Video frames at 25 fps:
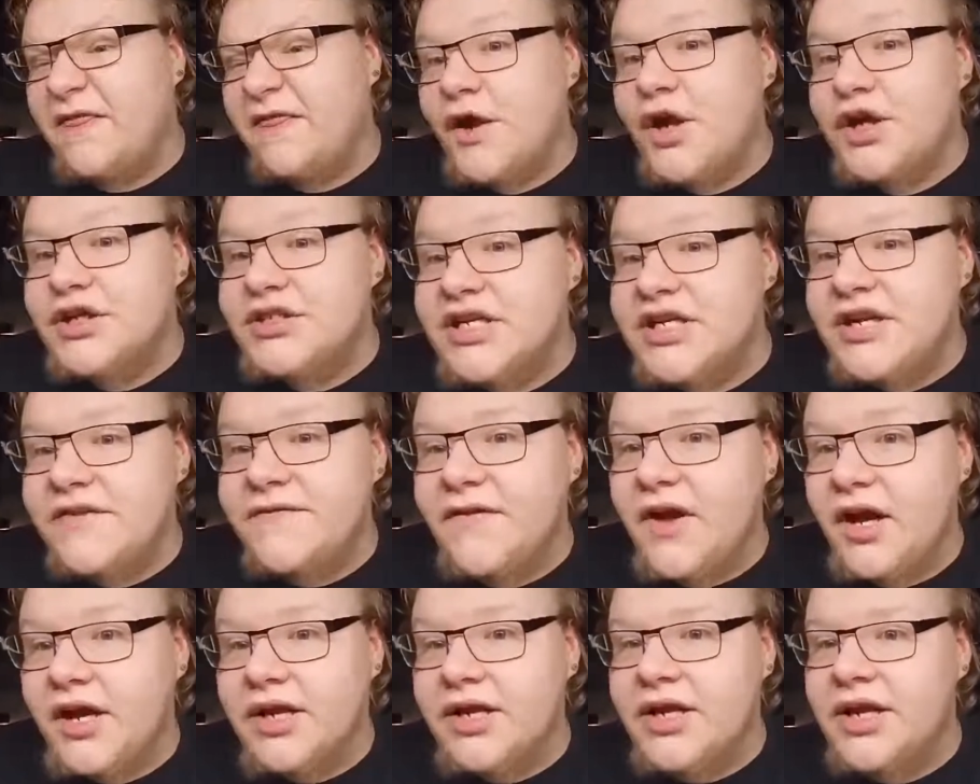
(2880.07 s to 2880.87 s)
13
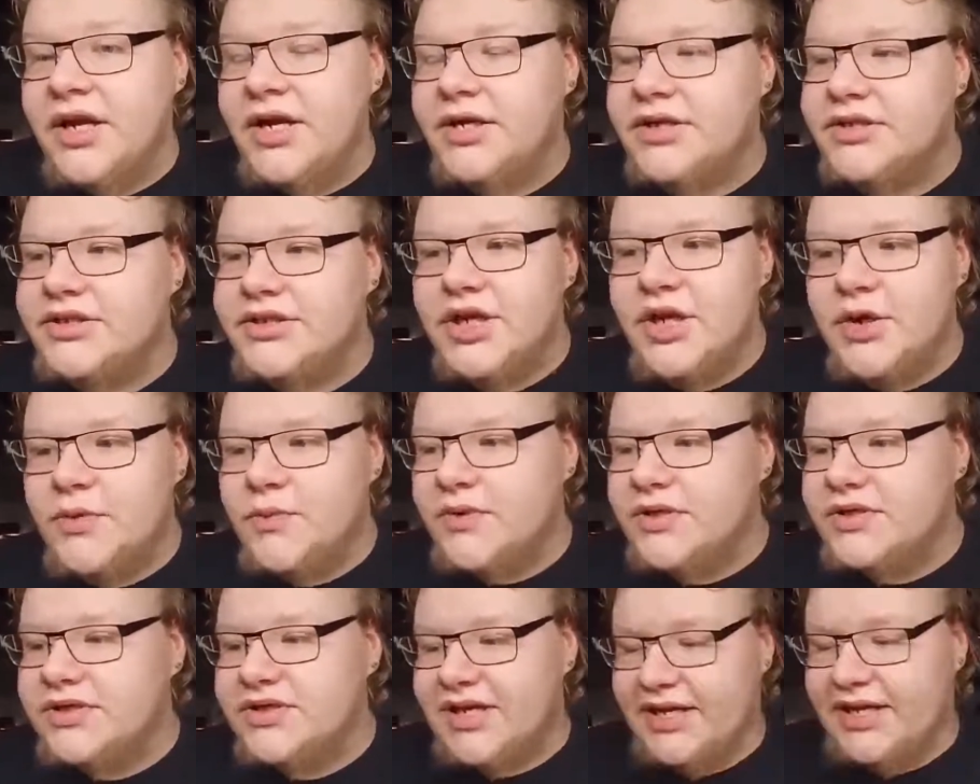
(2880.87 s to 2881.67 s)
fucking years. Dude
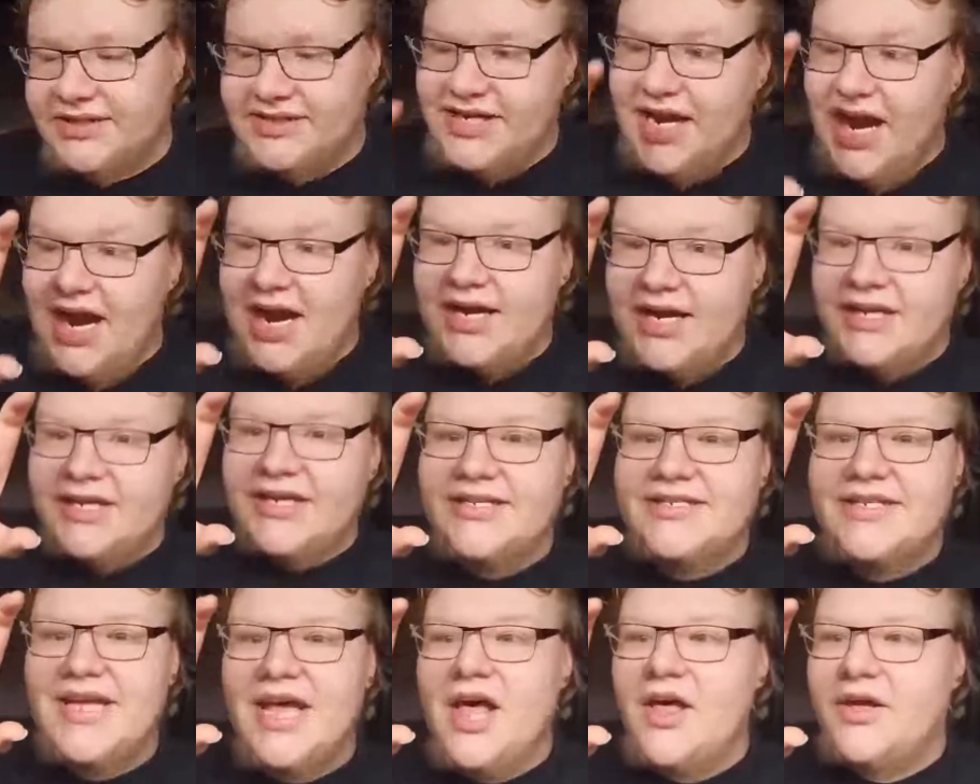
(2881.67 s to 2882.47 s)
was like tiny
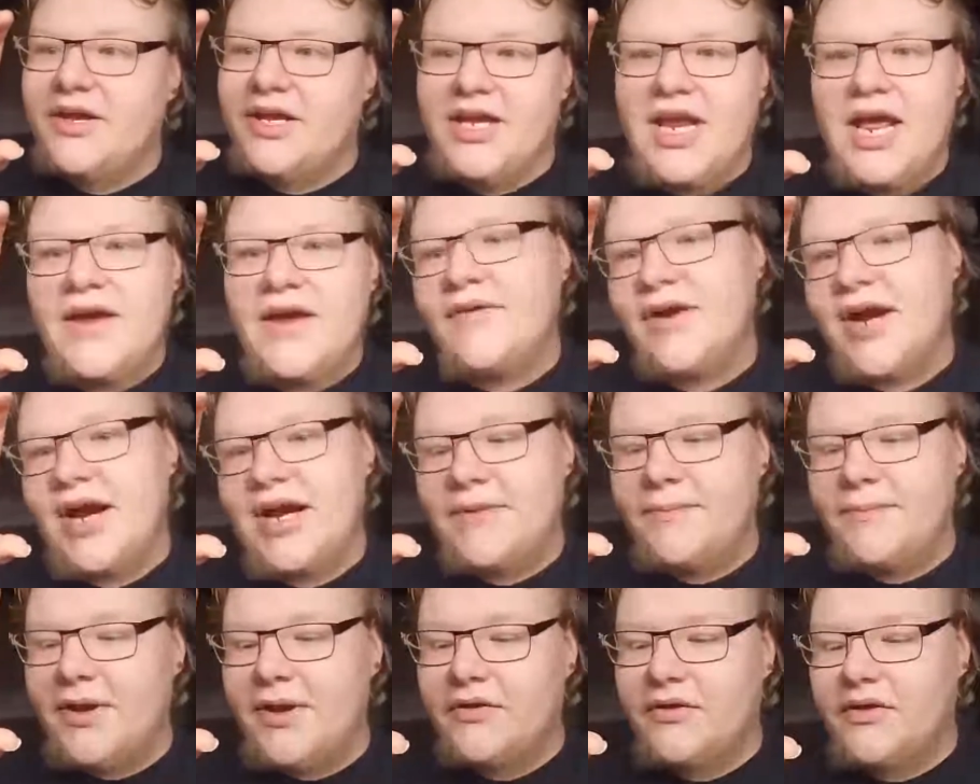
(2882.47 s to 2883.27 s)
as hell. He never got any
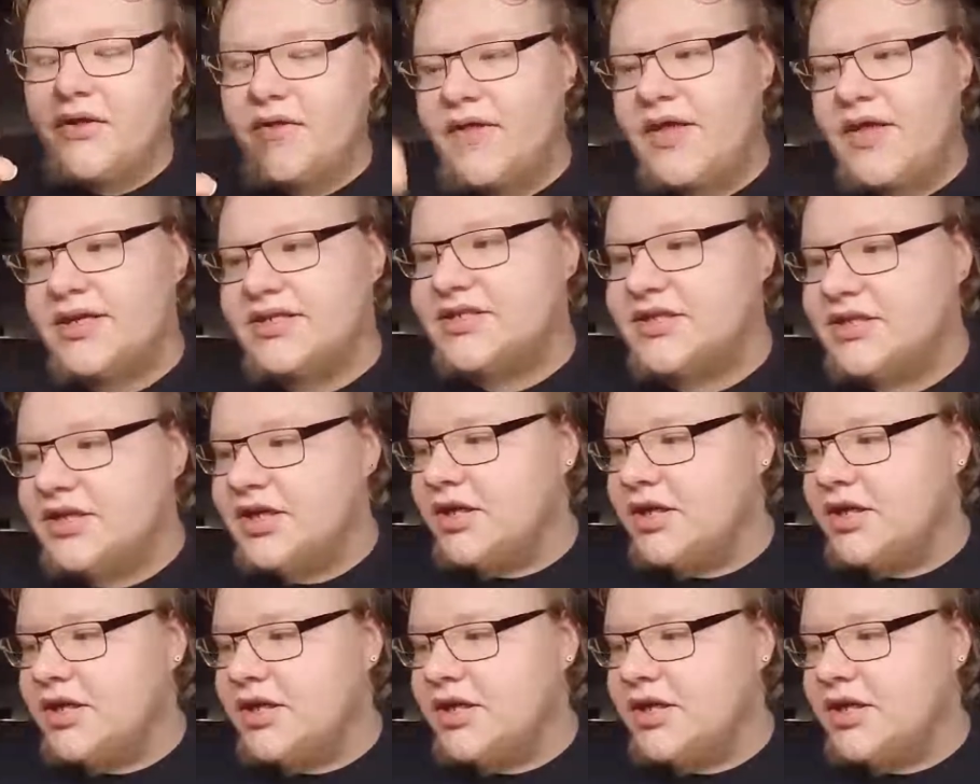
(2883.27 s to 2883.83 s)
bigger than this.